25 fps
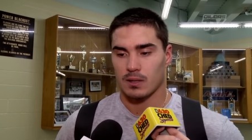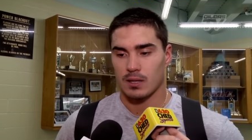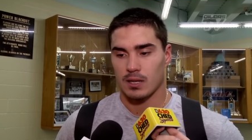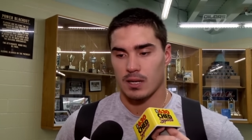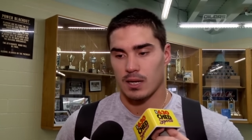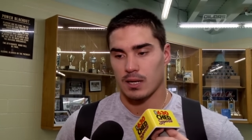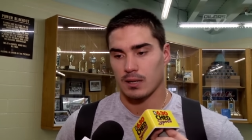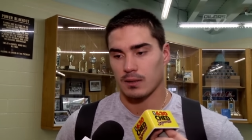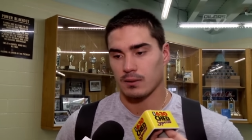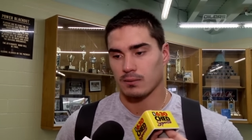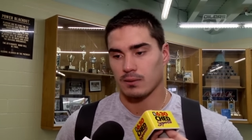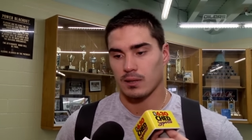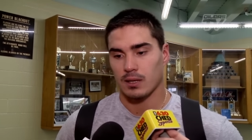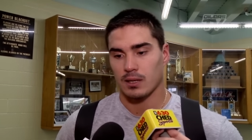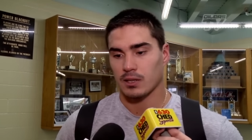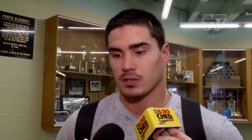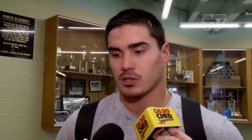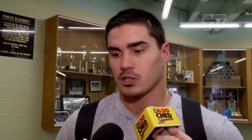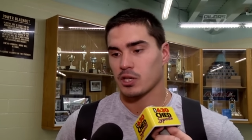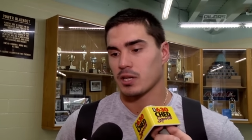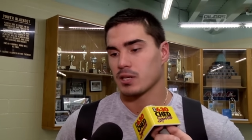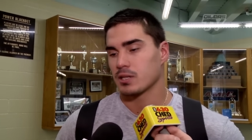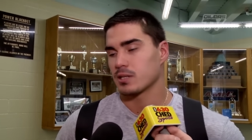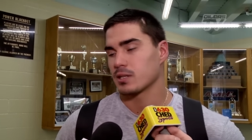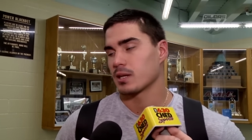And a lot of
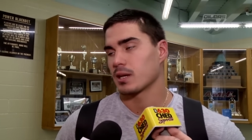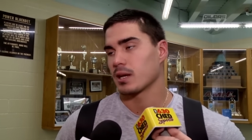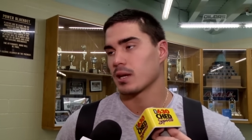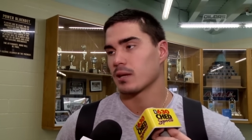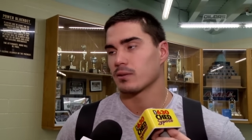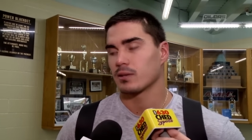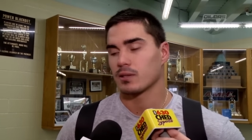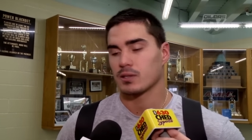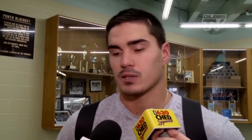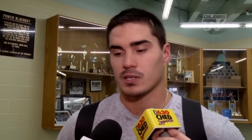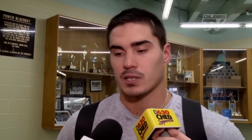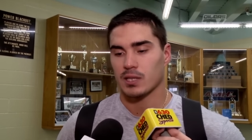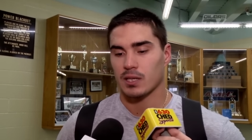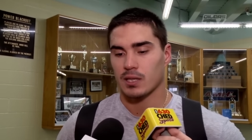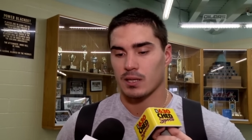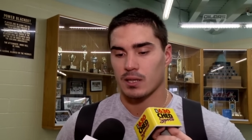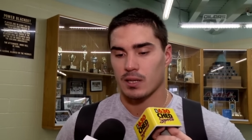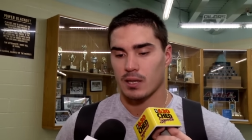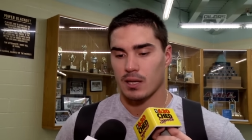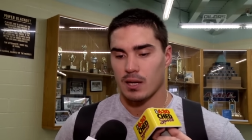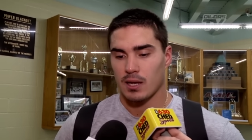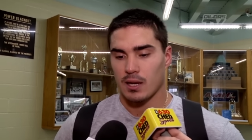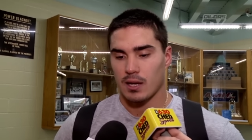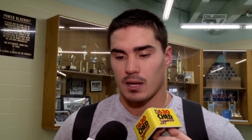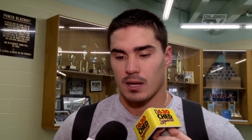changes again this year,
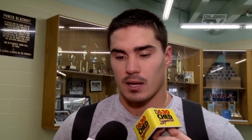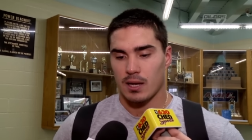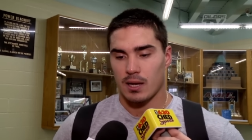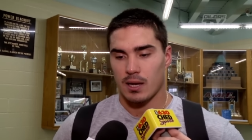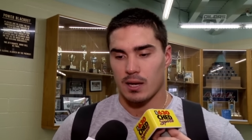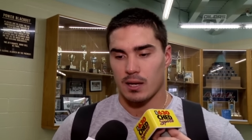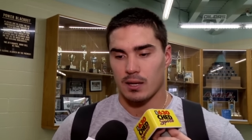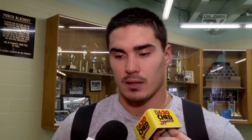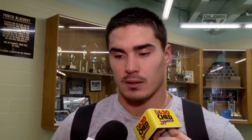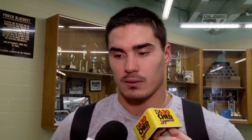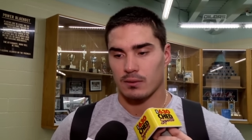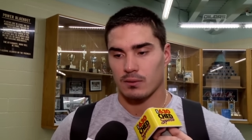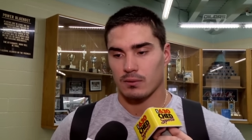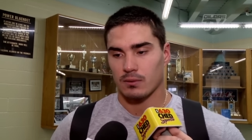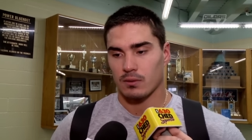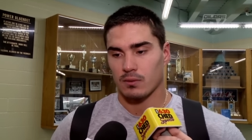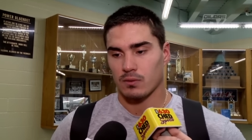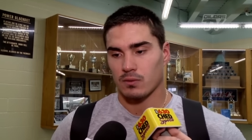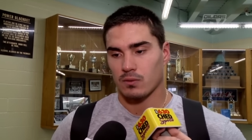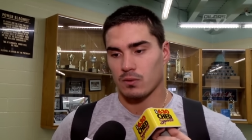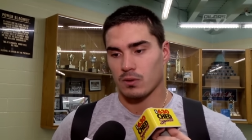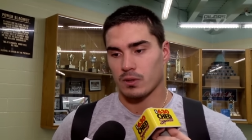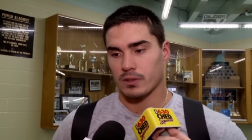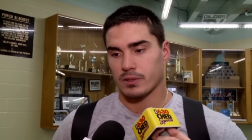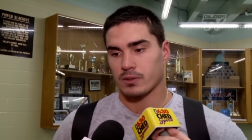and
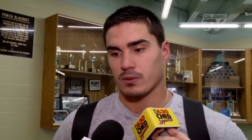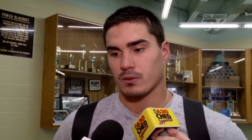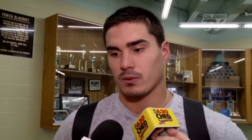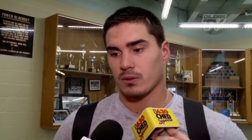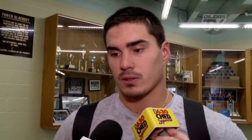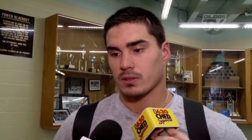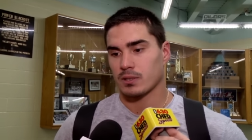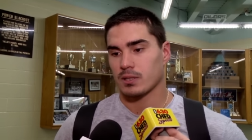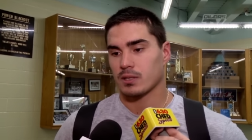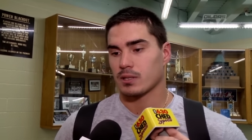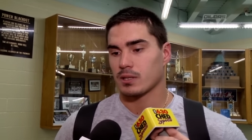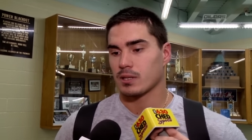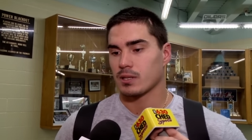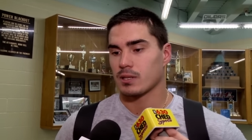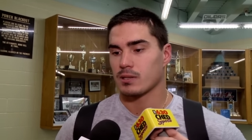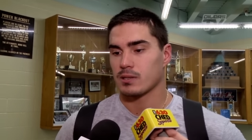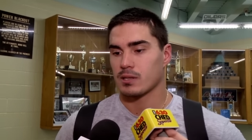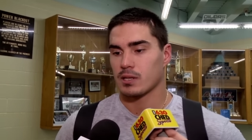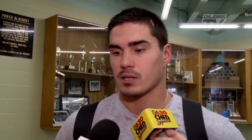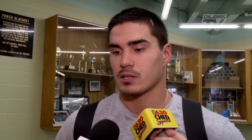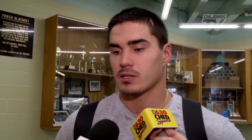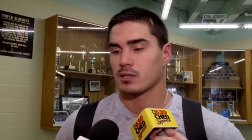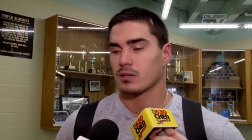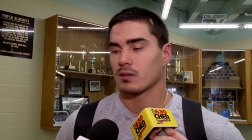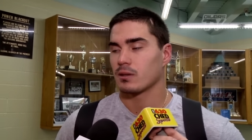of course, all this
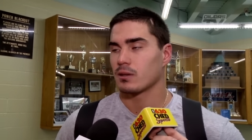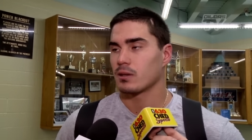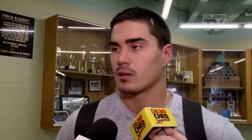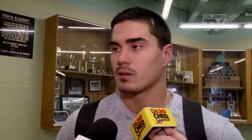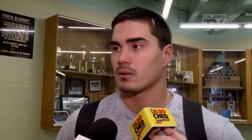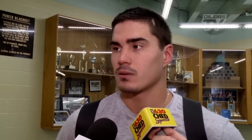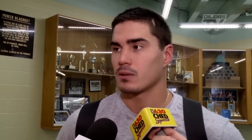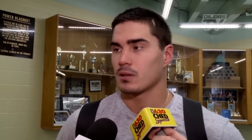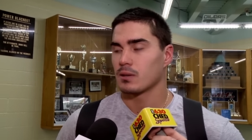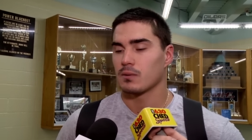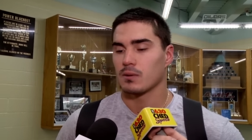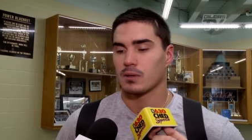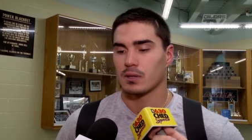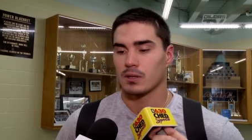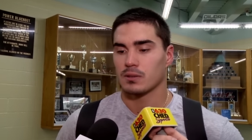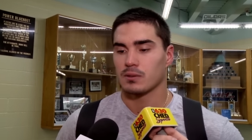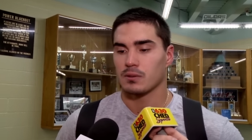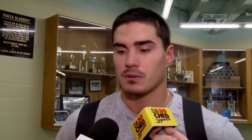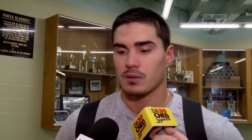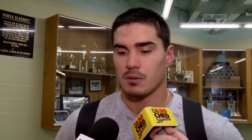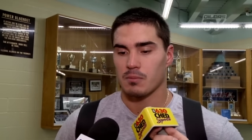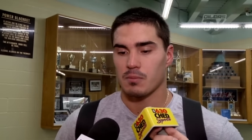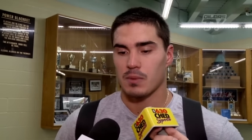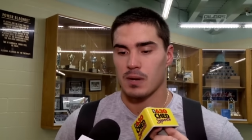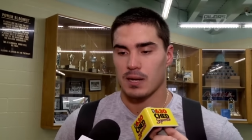organization they want to
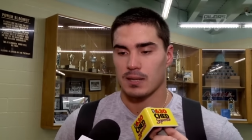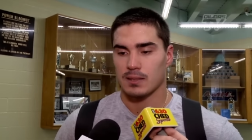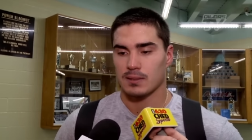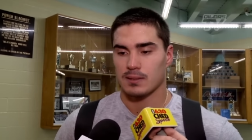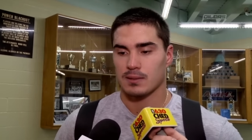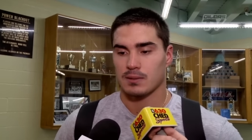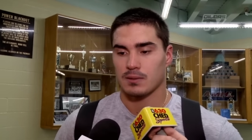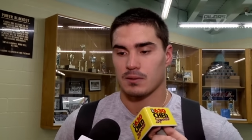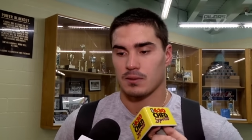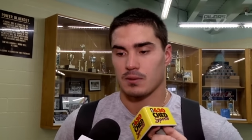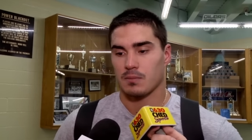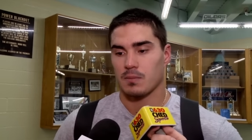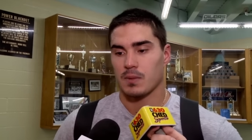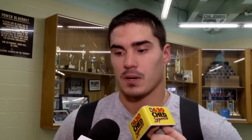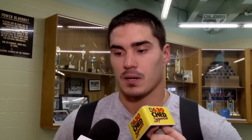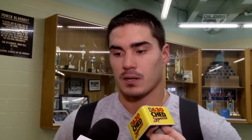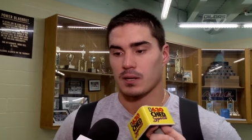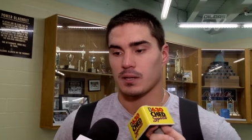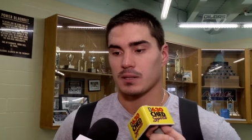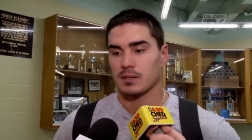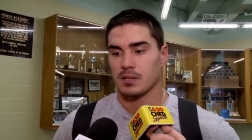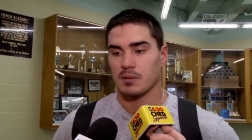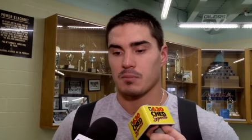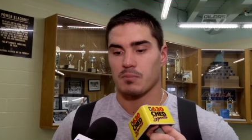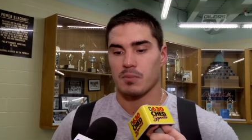do the best to make
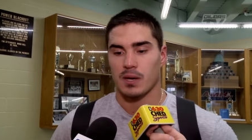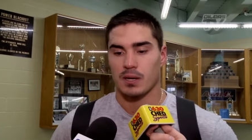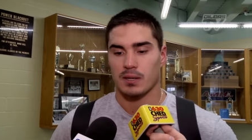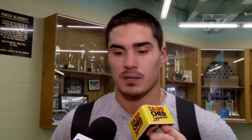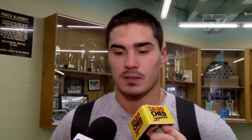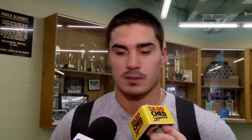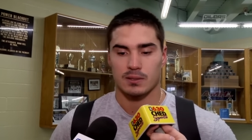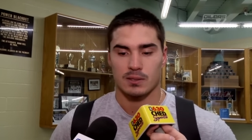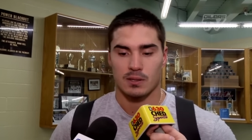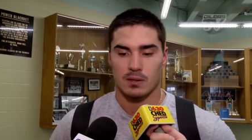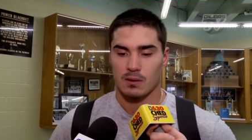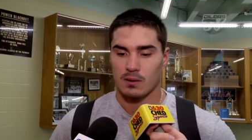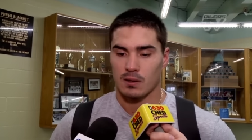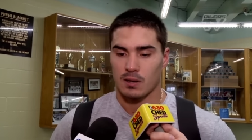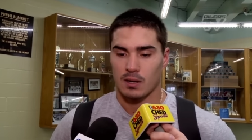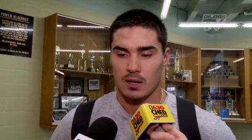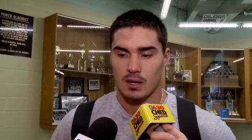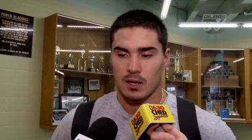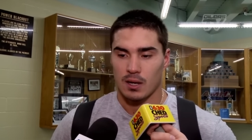our team better. So